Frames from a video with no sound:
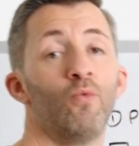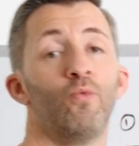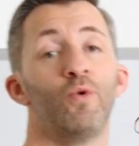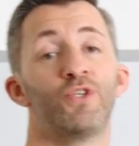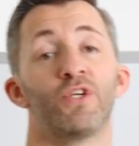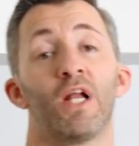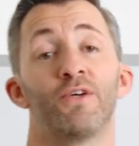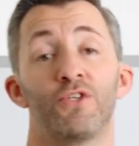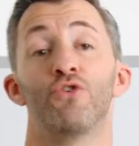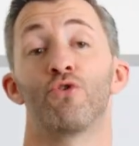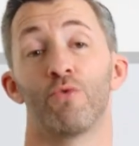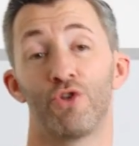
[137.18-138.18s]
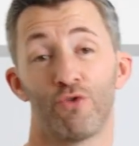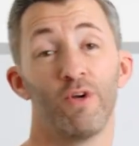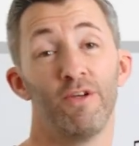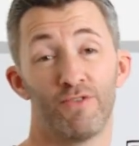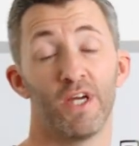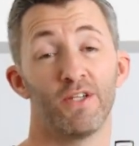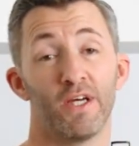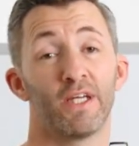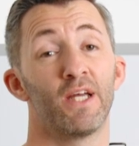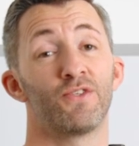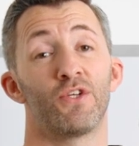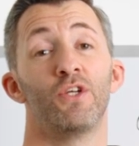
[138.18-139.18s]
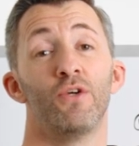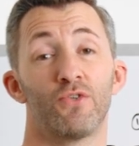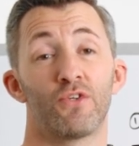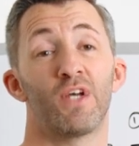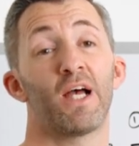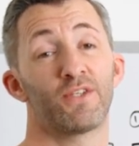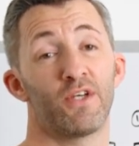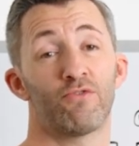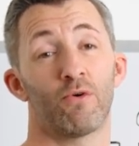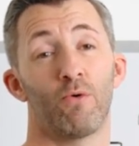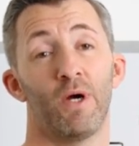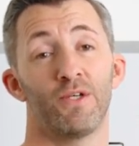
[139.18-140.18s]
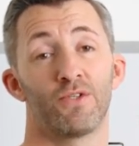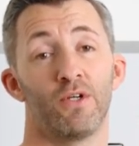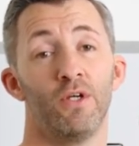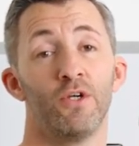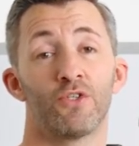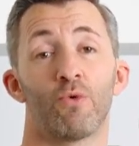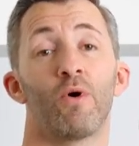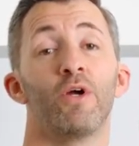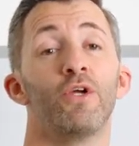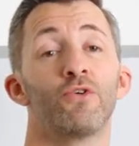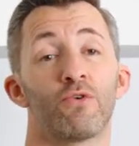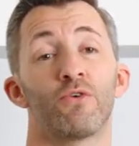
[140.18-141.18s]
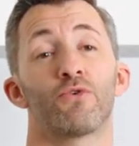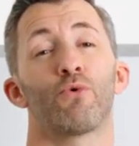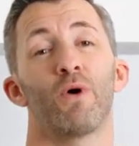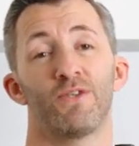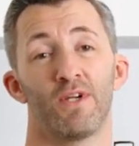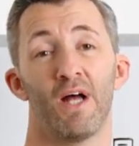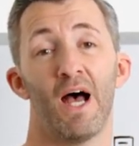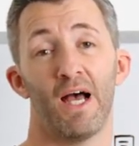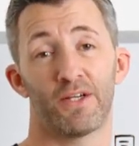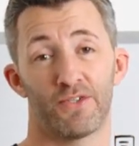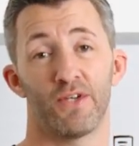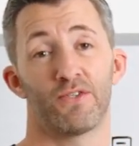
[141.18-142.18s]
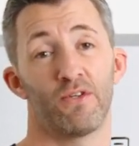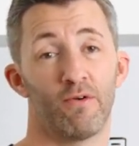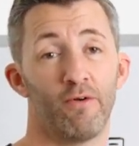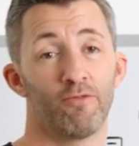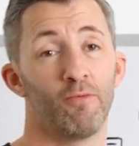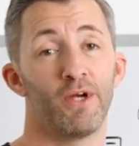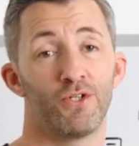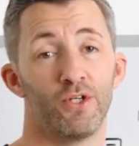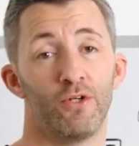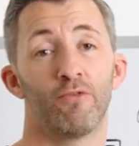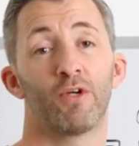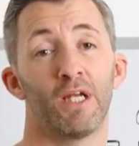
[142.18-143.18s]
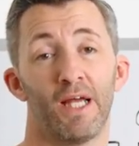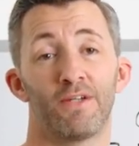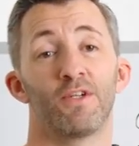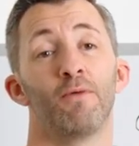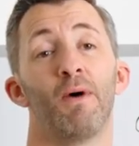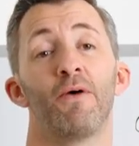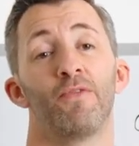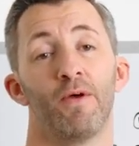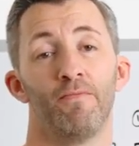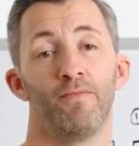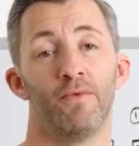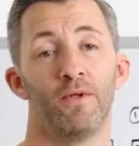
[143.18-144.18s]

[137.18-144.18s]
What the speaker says: which allows you to retrieve data against a user's access request. So where a user has requested access to their information, you've collected about them.